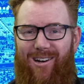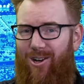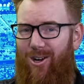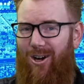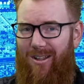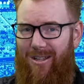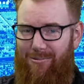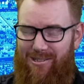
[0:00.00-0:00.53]

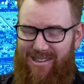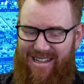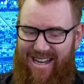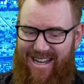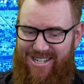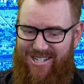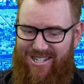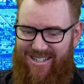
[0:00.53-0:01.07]
Collingwood
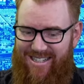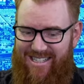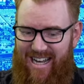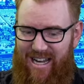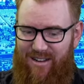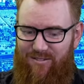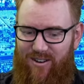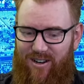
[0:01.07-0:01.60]
legend
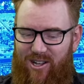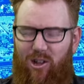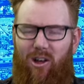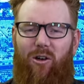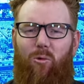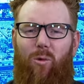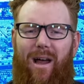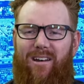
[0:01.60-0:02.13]
David
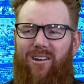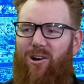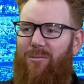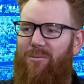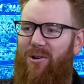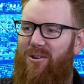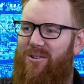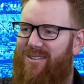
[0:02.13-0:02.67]
Cloke. Wait, no,
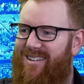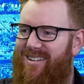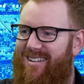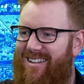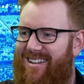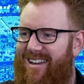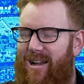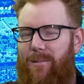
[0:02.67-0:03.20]
I'm not.
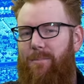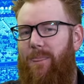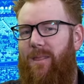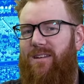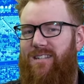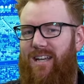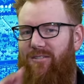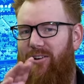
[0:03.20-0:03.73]

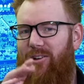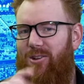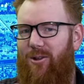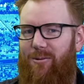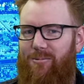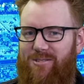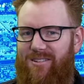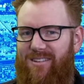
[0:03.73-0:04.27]
David Cloke
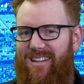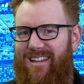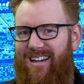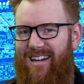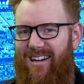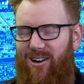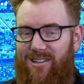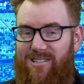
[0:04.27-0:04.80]
was on the.
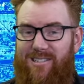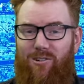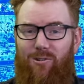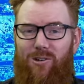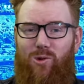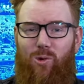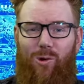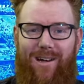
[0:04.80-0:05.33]
Uh, I saw
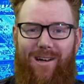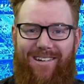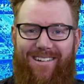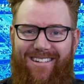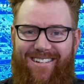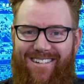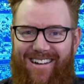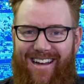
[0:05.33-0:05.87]
a tweet
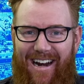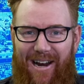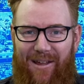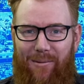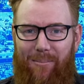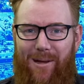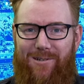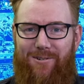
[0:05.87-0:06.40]
and had the
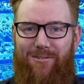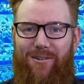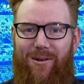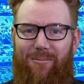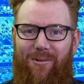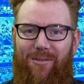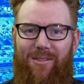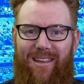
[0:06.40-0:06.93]
picture of
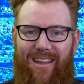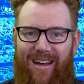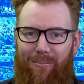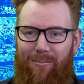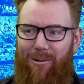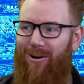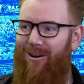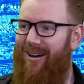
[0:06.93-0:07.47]
him on the uh,
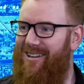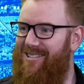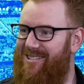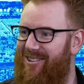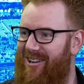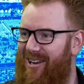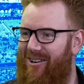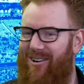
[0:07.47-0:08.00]
pies in
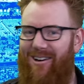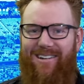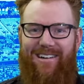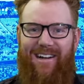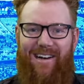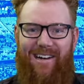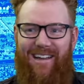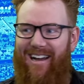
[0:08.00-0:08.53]
like
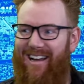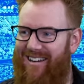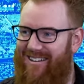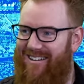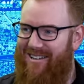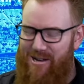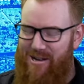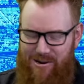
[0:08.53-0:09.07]
1988
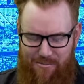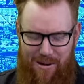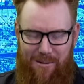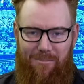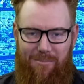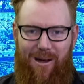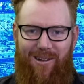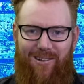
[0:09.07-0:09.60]

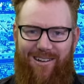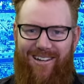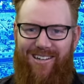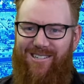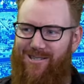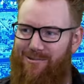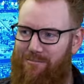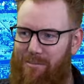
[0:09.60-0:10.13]
big belly,
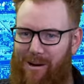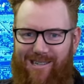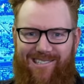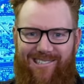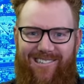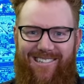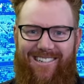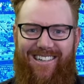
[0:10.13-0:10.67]
just
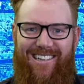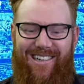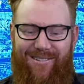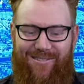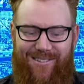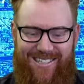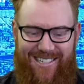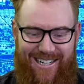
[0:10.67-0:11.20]
bustling. You love
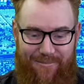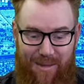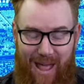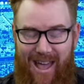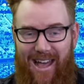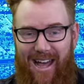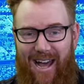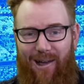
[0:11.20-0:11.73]
to see
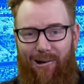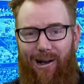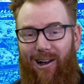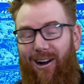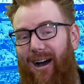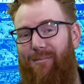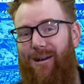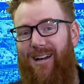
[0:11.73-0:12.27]
it. Anyway,
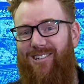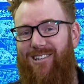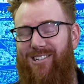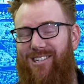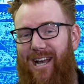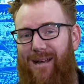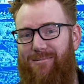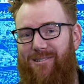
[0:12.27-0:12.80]
I am actually
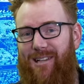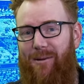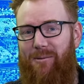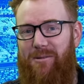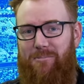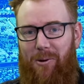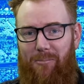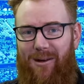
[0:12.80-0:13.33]
Jaymz
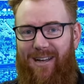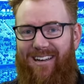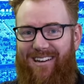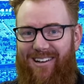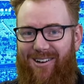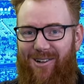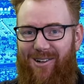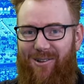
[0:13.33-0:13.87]
Clements. Put me in
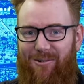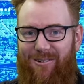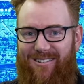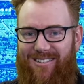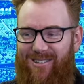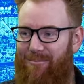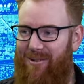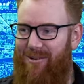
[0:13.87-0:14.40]
a Collingwood
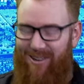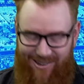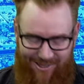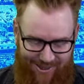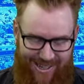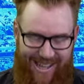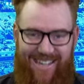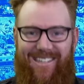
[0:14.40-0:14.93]
top, and I
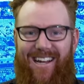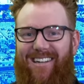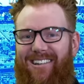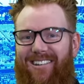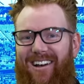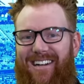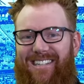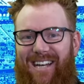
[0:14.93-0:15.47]
look exactly
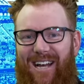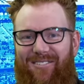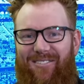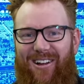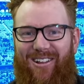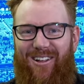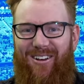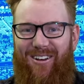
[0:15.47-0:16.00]
like David
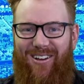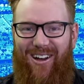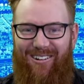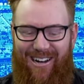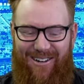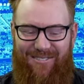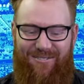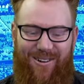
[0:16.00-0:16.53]
Clark, I
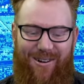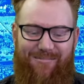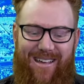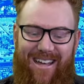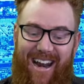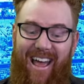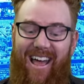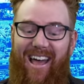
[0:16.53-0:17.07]
reckon, from
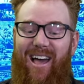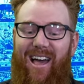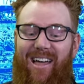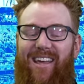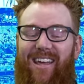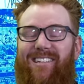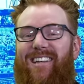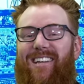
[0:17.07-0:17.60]
then.
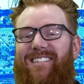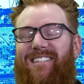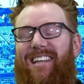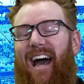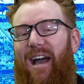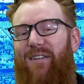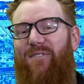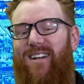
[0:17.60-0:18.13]
This is the
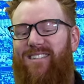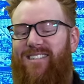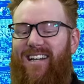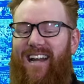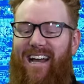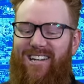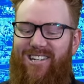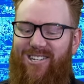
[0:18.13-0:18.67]
AFL
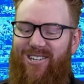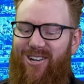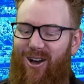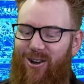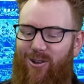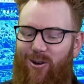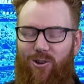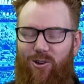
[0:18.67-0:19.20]
Today Show,
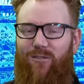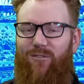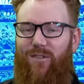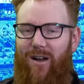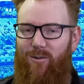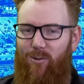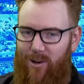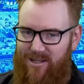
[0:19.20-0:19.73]
your new
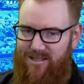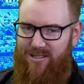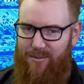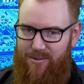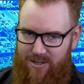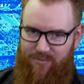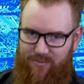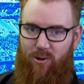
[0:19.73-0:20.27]
favourite one stop
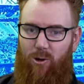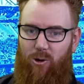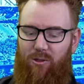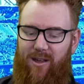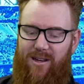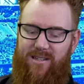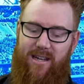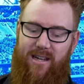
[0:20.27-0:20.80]
shop for all
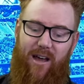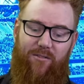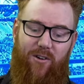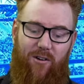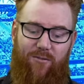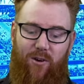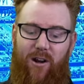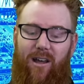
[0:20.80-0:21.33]
things
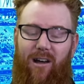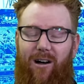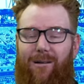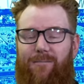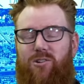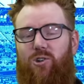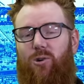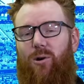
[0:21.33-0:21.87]
AFL footy.
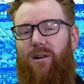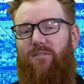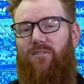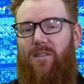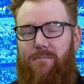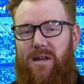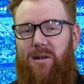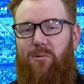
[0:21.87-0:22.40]
I'm joined for
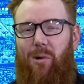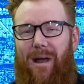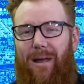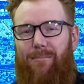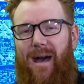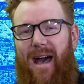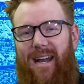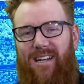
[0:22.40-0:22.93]
the midweek
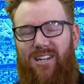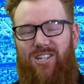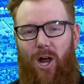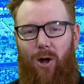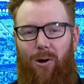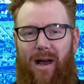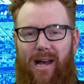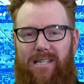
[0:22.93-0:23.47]
madness
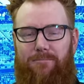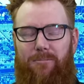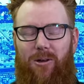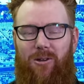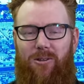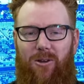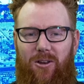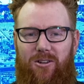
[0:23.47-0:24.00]
show, as per
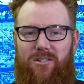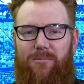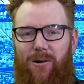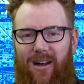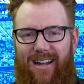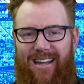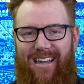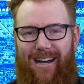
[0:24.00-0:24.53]
usual,
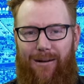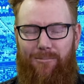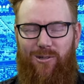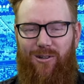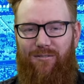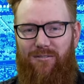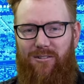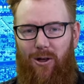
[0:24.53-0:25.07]
by a couple
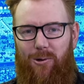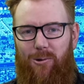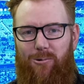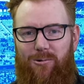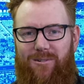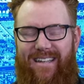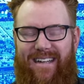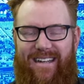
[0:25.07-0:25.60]
of local
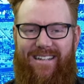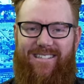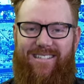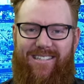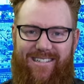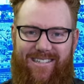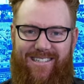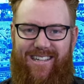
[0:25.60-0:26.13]

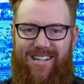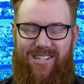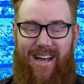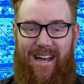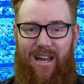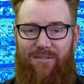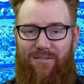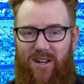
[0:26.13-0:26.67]
dinguses slash
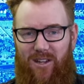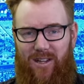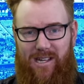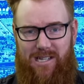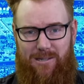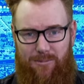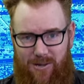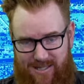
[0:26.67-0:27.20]
AFL
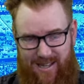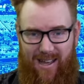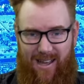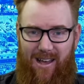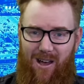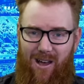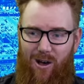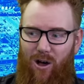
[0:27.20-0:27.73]
experts.
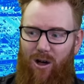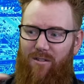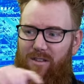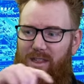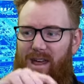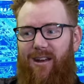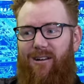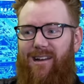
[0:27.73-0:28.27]
Over
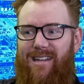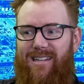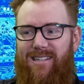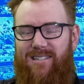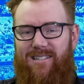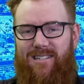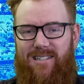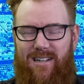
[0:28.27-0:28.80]
there
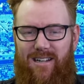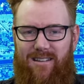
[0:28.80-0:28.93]
is the